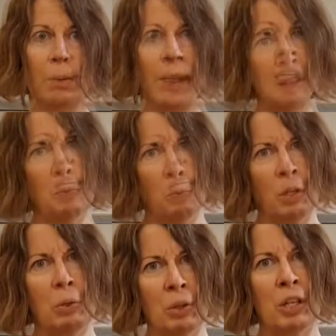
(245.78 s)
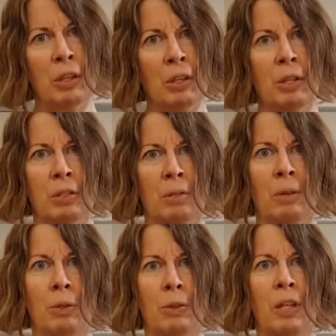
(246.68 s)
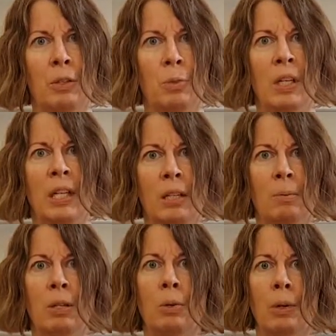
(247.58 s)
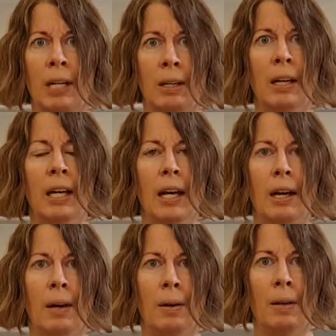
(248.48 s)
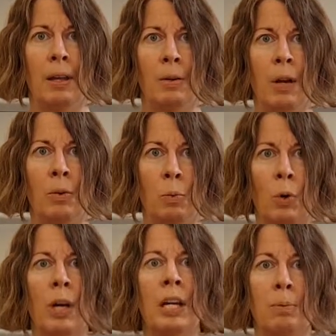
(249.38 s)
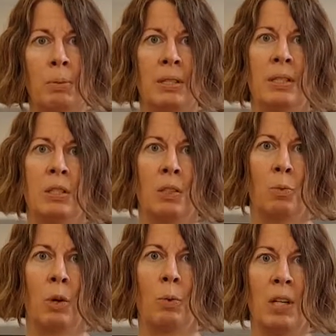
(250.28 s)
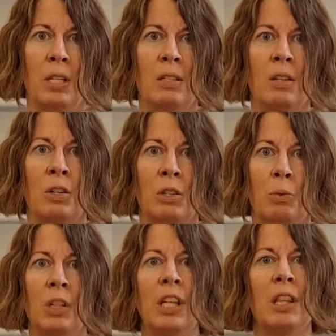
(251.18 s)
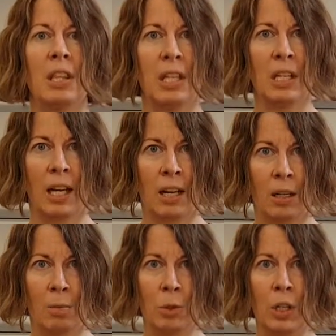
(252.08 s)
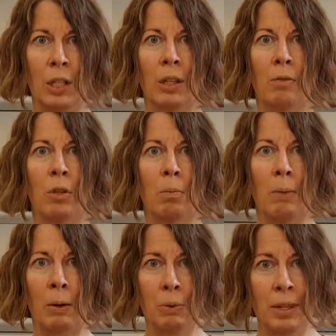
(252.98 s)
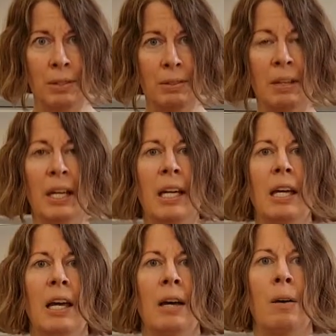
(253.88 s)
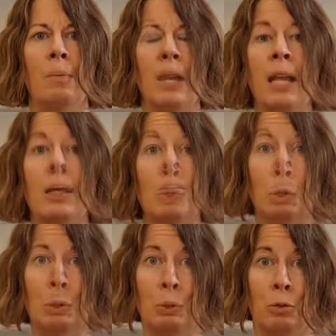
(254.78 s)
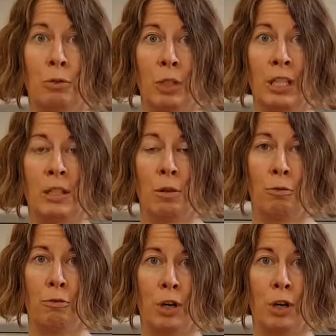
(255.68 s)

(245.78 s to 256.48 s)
but we do think that there's some other things we need to be doing. And we're in a position where we can start to really think at a community level about this and to include the voice of